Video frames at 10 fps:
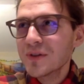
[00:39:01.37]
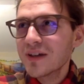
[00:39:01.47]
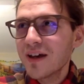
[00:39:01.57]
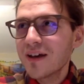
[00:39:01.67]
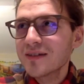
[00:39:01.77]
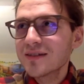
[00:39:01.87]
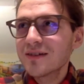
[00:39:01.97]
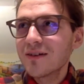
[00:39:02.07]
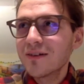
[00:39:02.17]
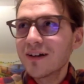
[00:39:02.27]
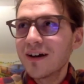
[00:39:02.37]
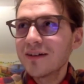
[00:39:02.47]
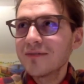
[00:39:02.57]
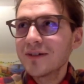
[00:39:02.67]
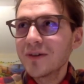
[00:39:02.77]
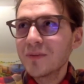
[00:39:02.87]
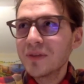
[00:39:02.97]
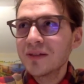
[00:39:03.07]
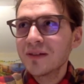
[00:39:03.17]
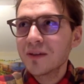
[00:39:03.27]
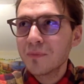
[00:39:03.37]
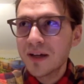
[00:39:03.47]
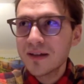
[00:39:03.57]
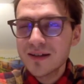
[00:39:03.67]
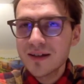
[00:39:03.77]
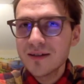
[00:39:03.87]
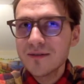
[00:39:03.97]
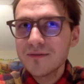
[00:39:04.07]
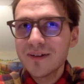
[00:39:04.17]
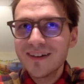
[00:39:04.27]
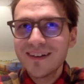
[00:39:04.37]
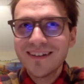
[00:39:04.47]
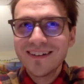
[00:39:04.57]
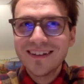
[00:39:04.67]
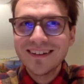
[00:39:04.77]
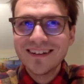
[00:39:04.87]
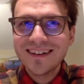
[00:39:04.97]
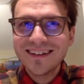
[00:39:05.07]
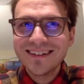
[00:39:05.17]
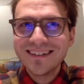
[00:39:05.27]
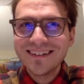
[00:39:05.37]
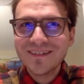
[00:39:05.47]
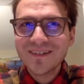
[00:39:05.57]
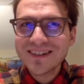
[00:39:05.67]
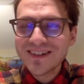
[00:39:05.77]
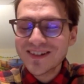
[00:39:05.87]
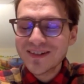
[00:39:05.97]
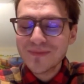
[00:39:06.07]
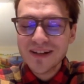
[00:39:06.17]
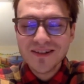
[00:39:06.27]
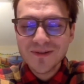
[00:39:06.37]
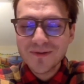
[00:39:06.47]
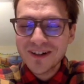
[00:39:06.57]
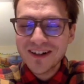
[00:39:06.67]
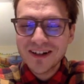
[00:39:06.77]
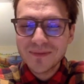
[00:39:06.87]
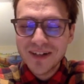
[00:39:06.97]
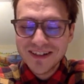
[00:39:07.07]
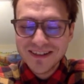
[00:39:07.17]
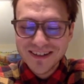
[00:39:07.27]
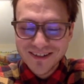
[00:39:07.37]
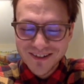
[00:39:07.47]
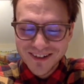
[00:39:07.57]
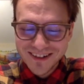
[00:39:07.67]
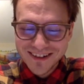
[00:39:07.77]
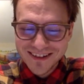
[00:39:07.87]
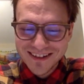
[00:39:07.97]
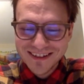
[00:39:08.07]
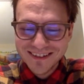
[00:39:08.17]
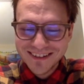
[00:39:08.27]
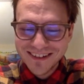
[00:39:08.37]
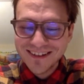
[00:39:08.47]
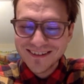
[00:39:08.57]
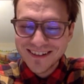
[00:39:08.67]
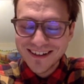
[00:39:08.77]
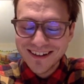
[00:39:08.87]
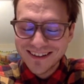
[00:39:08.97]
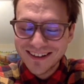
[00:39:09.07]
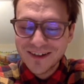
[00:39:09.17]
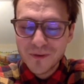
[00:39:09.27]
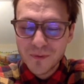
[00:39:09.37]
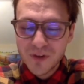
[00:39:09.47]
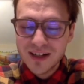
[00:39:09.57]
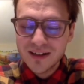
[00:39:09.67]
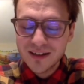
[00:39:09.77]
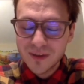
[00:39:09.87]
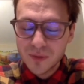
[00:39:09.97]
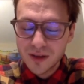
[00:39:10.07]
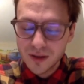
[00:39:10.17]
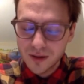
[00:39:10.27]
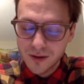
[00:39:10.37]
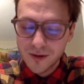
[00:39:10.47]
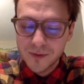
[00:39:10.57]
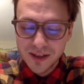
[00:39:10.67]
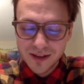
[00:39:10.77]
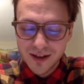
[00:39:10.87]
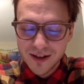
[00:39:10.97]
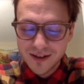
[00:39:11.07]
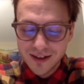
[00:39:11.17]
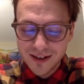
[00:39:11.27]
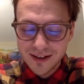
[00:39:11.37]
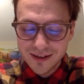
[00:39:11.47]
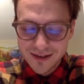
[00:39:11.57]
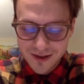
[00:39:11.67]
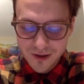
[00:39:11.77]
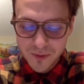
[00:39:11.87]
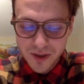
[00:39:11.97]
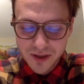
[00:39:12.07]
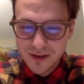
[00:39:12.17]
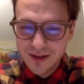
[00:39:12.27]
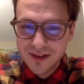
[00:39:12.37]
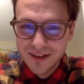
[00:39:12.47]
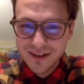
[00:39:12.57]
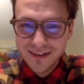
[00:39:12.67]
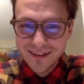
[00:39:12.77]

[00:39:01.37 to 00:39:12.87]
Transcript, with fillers: arduous tasks kind of end up being like meditative. And then it really just depends on what kind of mindset you're in, because then on another day I think weeding can be like, oh my god, I hate this so much.